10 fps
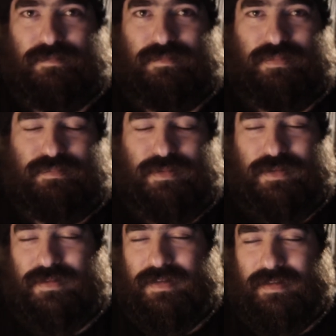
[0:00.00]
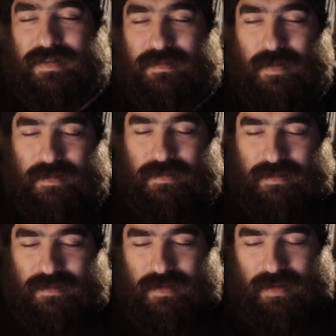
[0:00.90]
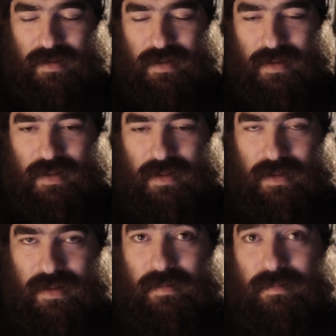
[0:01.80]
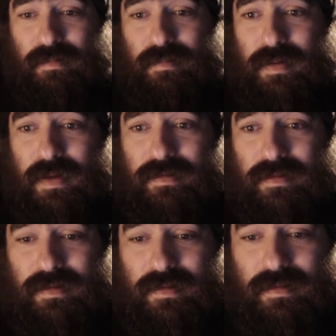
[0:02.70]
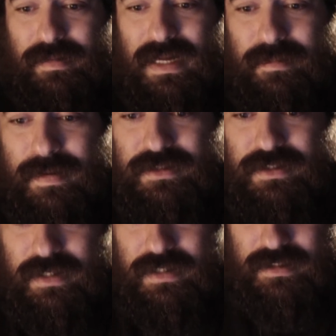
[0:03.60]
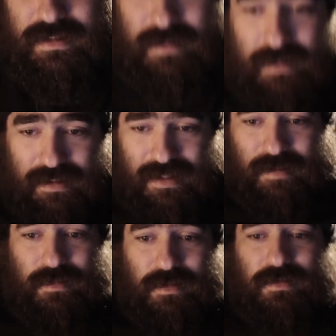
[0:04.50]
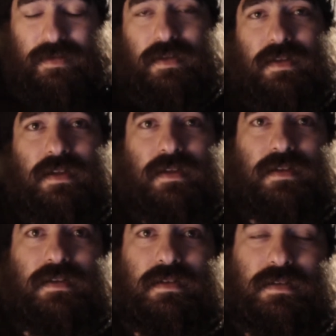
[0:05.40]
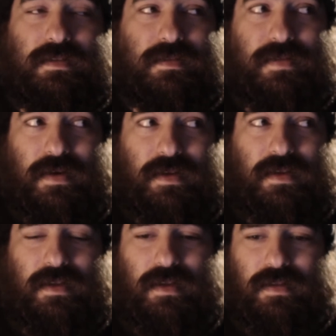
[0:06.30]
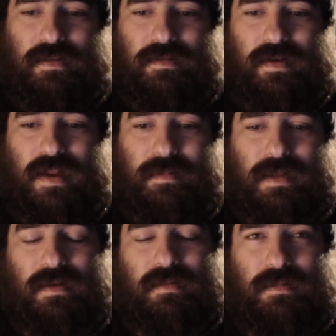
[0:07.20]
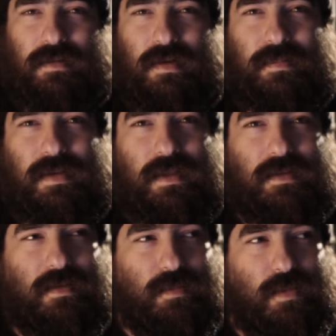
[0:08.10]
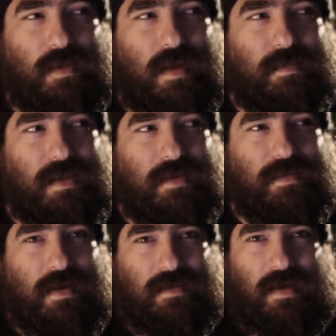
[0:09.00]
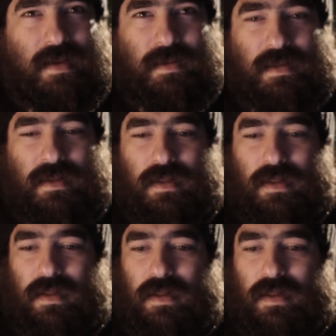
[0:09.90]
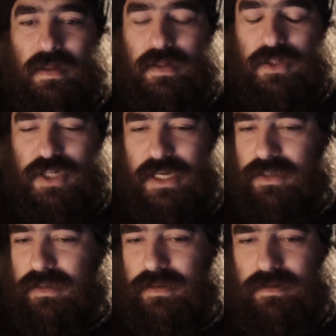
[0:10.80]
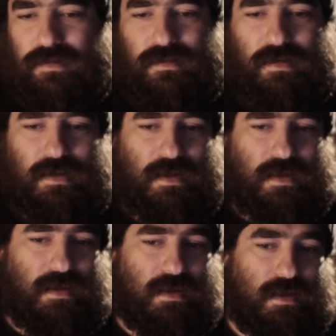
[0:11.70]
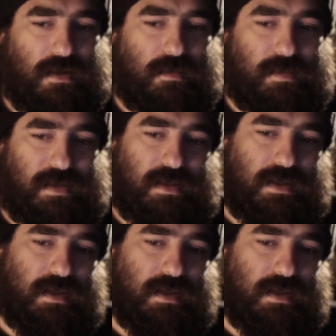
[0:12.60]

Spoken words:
producing these boxes. But Blackmagic cameras is a very dynamic company. It's a small company, very dynamic, changing the industry completely,